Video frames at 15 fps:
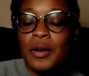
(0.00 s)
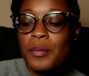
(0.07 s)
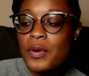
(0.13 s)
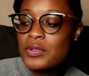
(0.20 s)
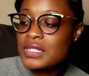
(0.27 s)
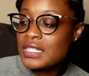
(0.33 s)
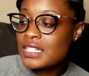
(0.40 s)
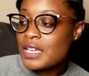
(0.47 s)

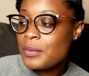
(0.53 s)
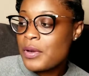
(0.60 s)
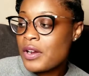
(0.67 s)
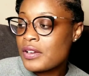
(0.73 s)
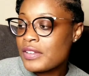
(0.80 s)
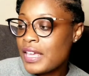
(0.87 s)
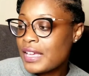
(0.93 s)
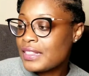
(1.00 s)
most of them
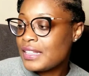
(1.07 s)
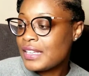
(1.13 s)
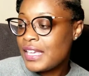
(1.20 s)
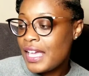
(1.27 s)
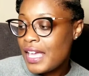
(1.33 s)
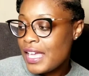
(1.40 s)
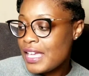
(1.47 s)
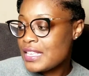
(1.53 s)
are like the
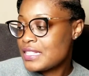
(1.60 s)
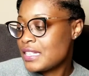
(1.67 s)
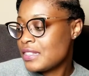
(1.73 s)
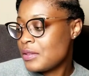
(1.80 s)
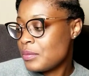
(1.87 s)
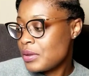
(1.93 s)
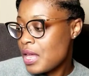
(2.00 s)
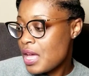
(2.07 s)
cakes and
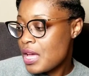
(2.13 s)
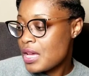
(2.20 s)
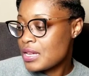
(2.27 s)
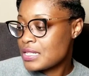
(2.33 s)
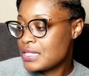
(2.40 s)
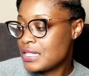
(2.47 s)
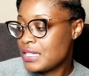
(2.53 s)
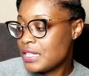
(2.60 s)
the
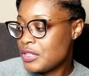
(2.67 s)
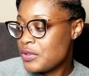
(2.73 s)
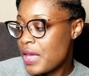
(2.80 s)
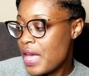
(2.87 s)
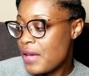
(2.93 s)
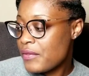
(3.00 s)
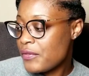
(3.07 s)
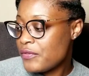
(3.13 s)
blocks, and then you
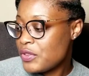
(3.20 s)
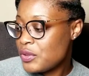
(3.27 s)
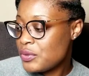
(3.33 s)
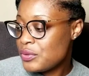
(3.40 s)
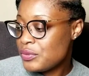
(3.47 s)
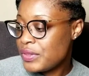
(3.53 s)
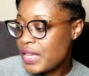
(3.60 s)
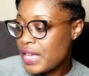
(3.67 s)
have a
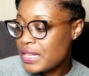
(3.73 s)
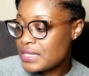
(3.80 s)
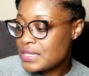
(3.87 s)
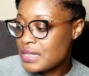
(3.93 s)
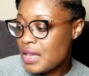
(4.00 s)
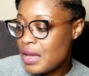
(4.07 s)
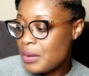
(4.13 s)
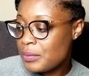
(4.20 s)
few that's,
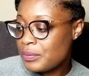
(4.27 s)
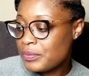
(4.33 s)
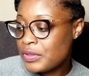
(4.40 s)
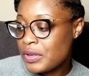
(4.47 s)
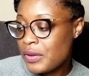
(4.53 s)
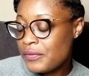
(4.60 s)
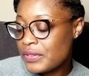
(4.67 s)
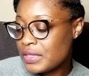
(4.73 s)

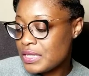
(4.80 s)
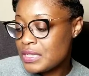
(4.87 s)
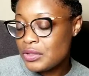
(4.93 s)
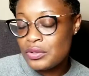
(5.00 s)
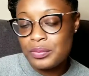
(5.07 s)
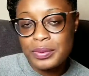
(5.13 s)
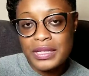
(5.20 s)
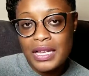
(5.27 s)
Feliz
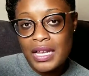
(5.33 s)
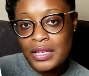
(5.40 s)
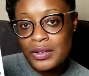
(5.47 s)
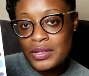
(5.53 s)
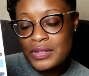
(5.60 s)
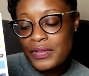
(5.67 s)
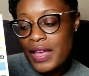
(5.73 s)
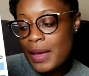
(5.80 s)

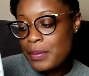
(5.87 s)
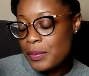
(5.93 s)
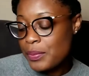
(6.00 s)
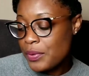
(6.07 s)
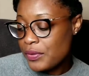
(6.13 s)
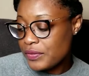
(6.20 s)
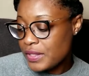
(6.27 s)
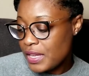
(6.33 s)
Cumpleaños, for happy
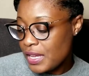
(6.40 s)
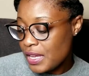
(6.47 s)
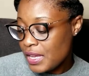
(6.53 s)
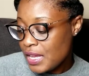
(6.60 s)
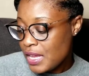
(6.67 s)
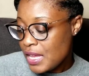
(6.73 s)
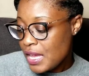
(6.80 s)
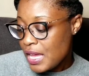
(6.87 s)

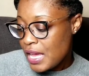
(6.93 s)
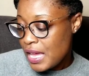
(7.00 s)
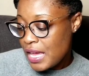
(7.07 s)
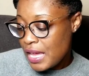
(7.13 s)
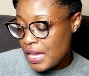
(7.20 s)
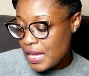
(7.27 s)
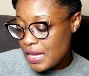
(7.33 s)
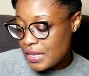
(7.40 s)
birthday.
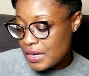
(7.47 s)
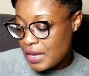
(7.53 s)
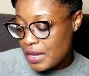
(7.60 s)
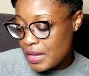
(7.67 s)
And